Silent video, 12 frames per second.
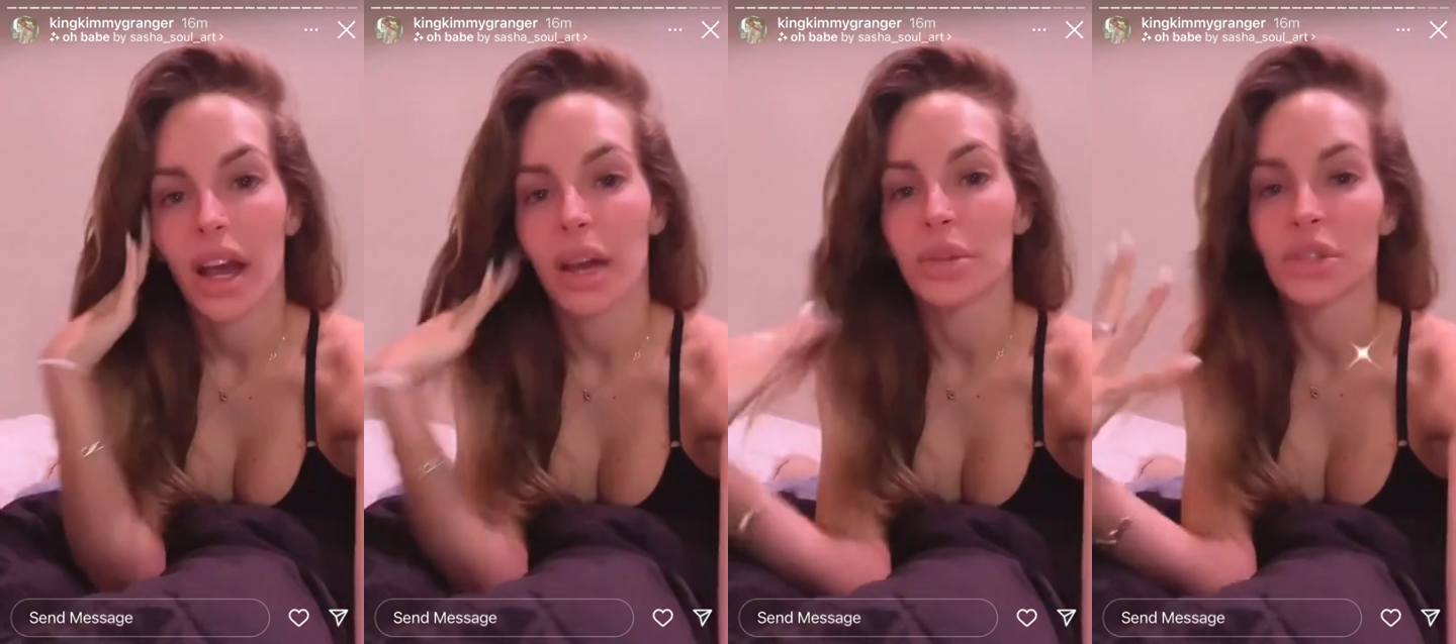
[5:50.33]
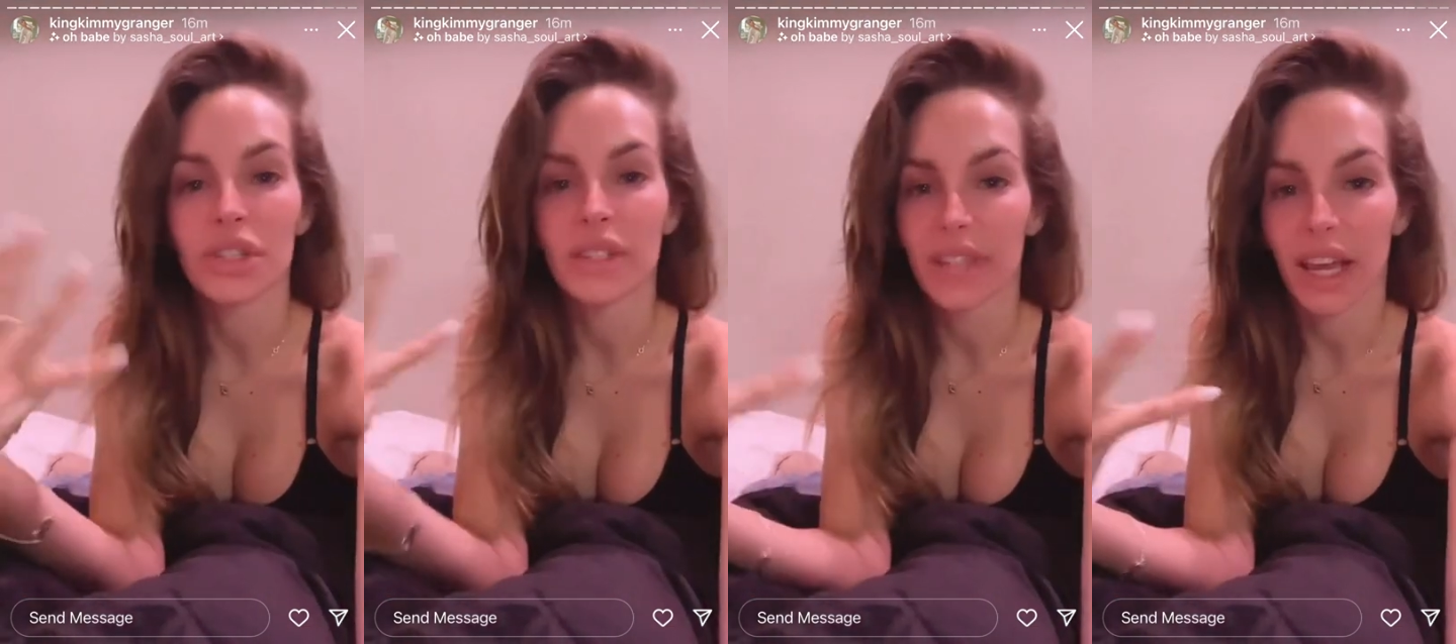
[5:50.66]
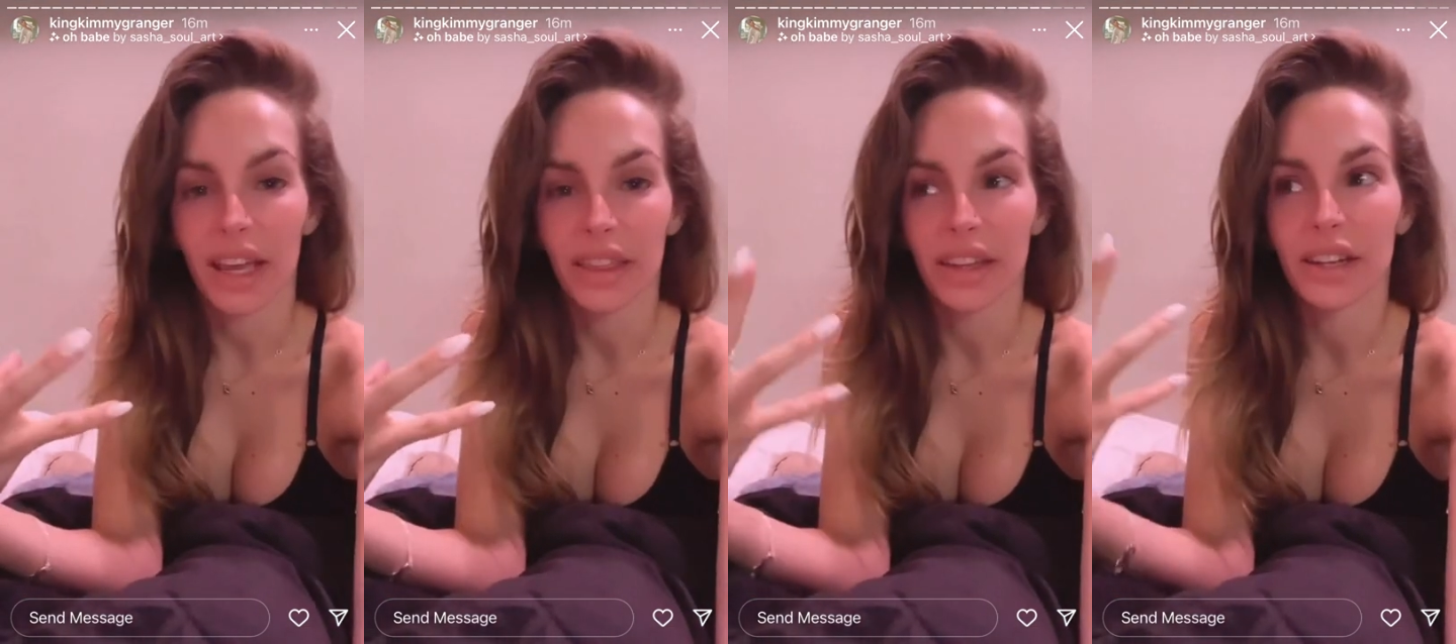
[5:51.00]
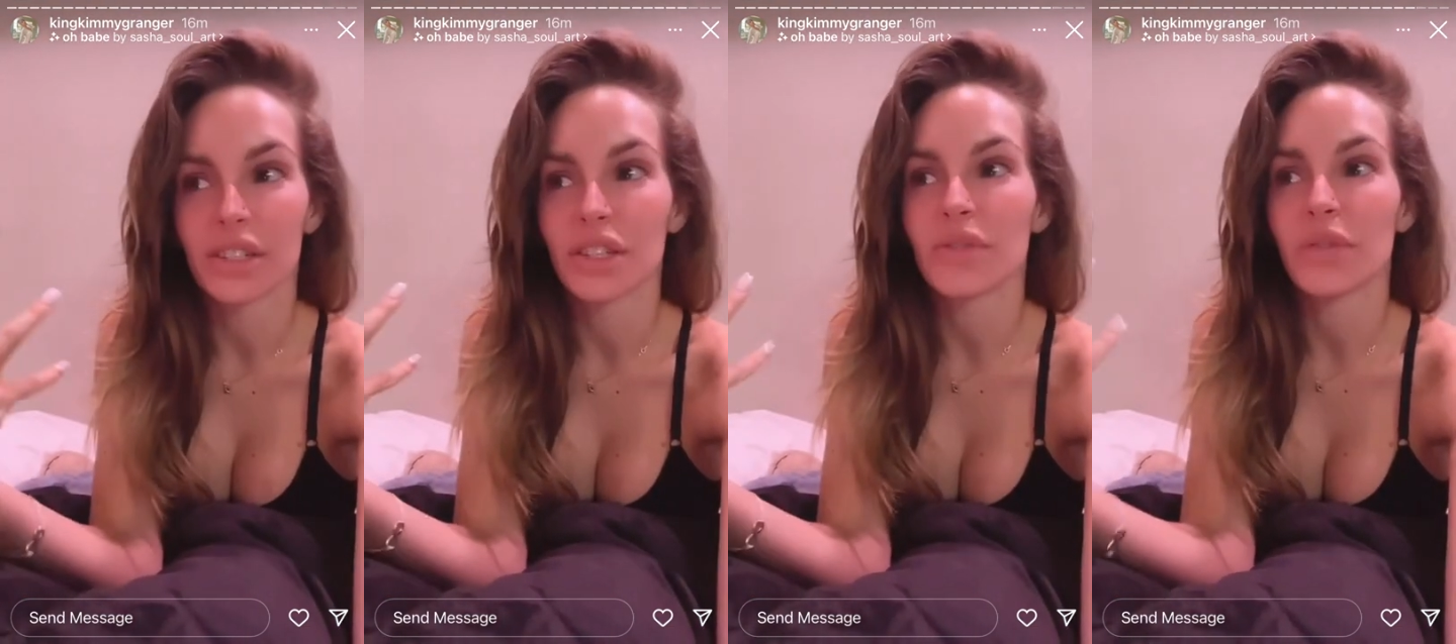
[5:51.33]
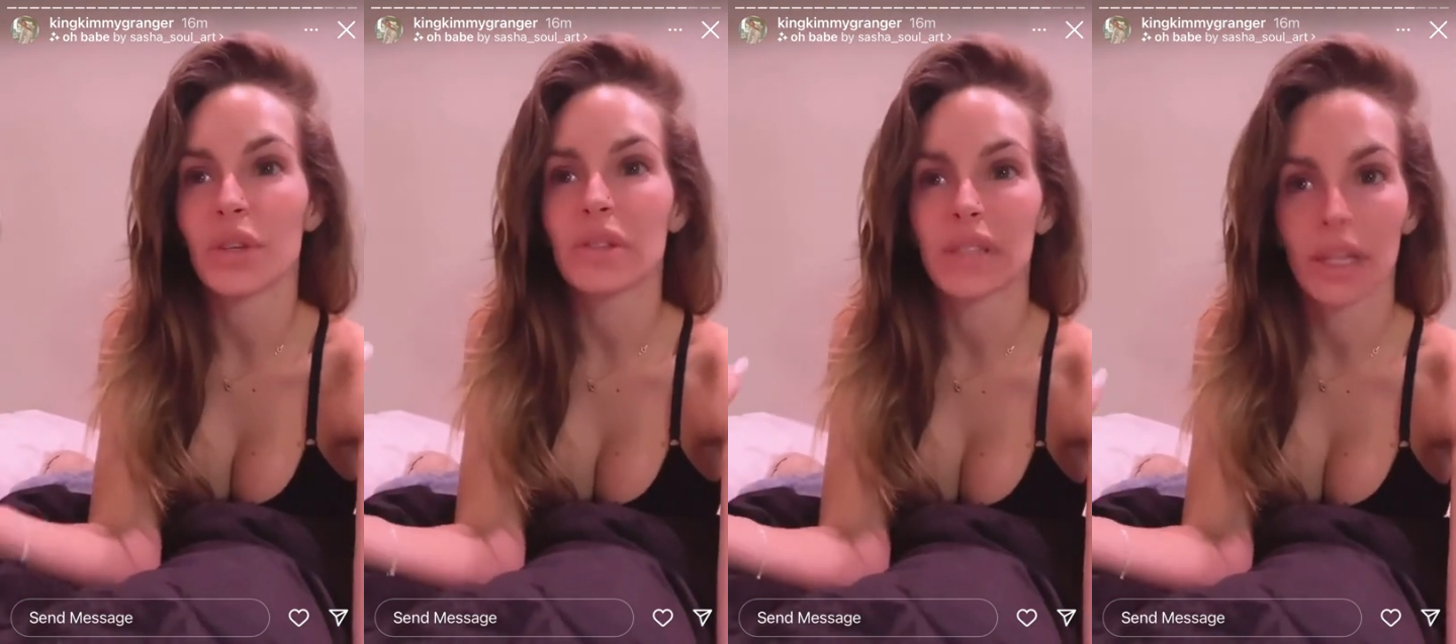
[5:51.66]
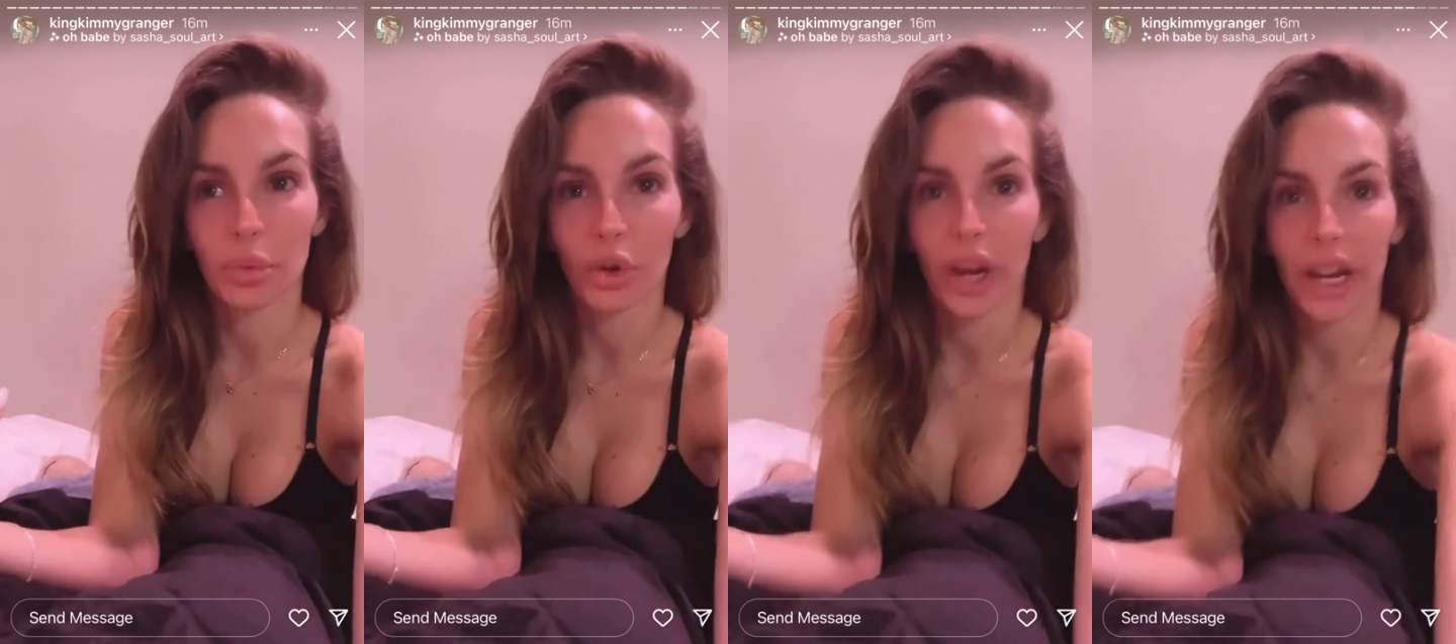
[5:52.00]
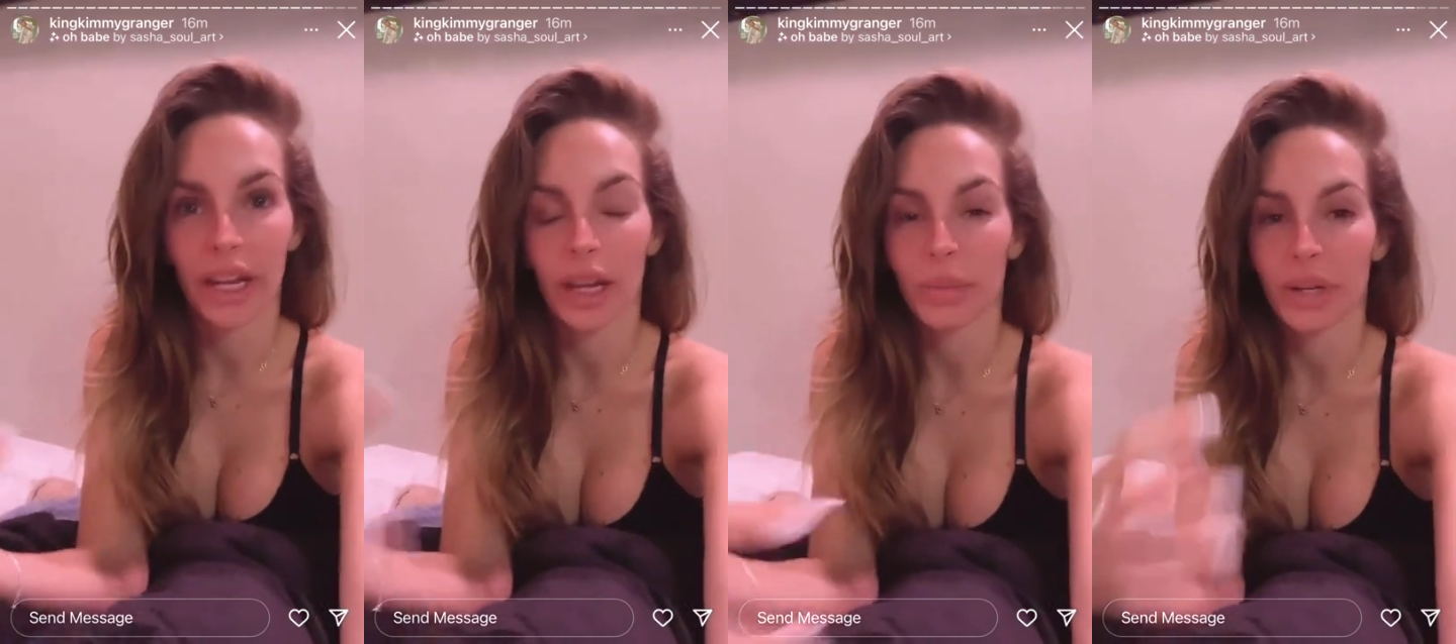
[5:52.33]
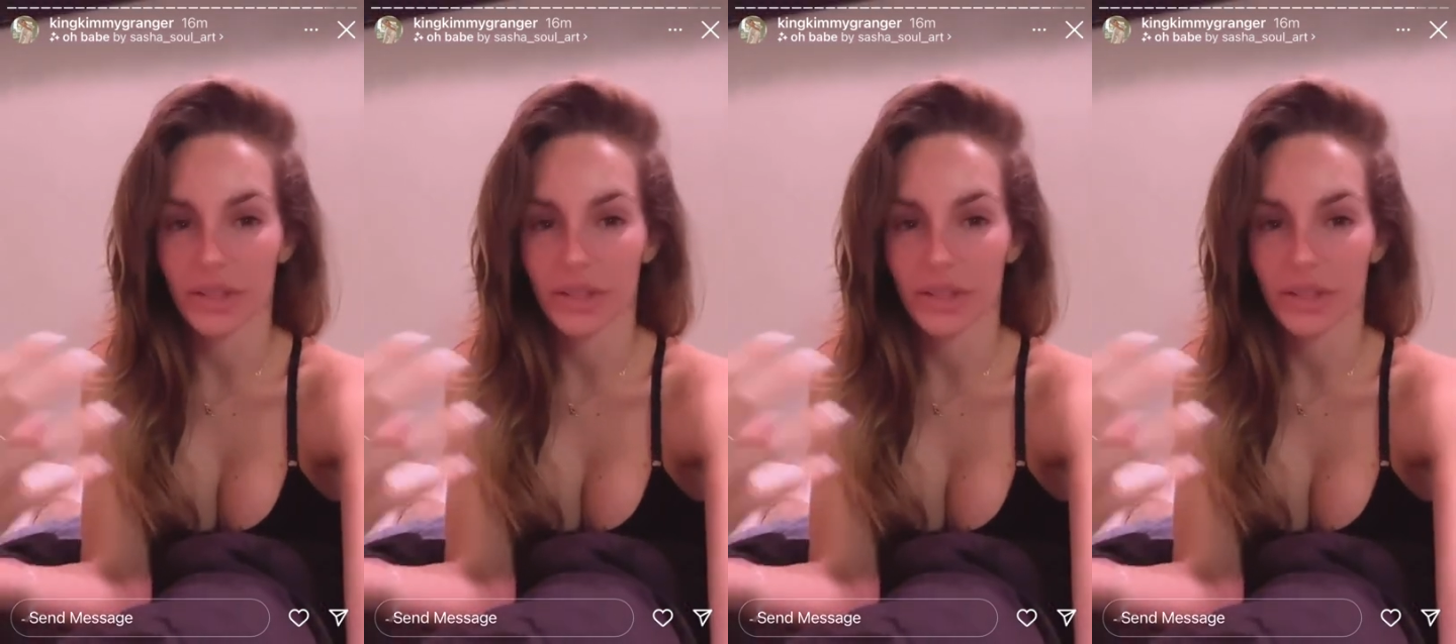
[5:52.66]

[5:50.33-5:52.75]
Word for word: I was just saying that it just feels liberating,